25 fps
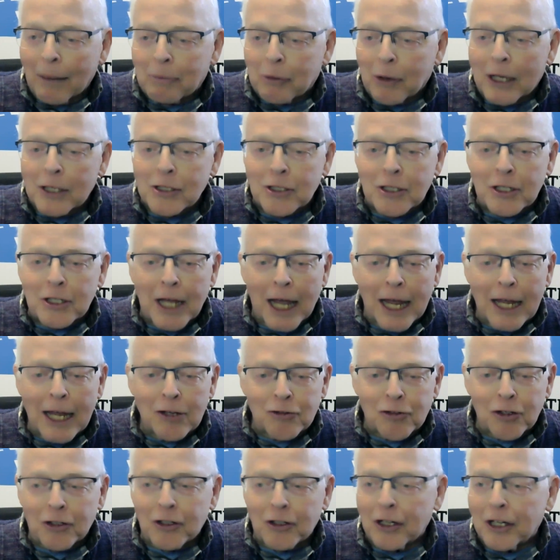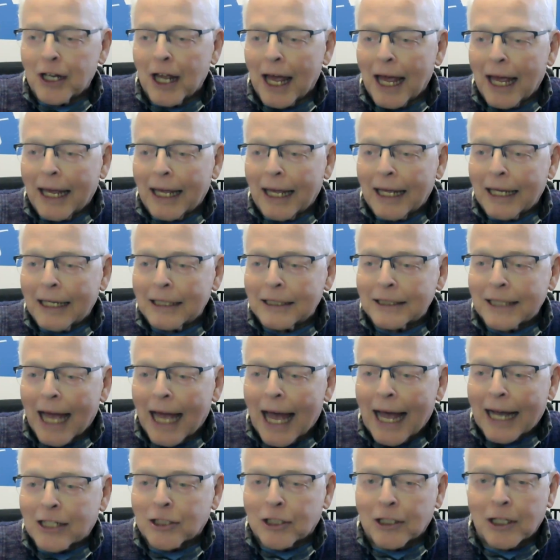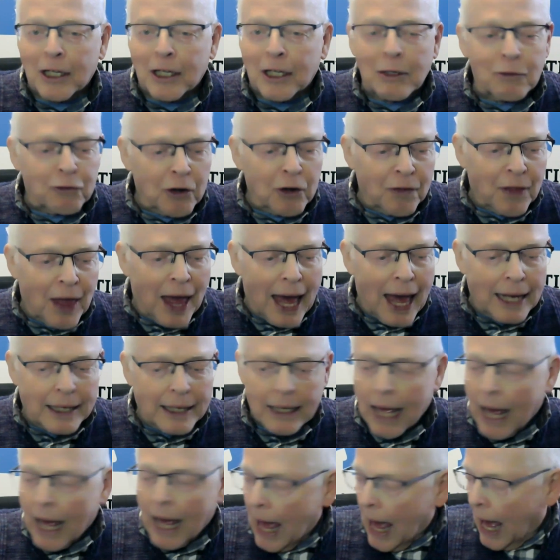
presentation today is excellent for that.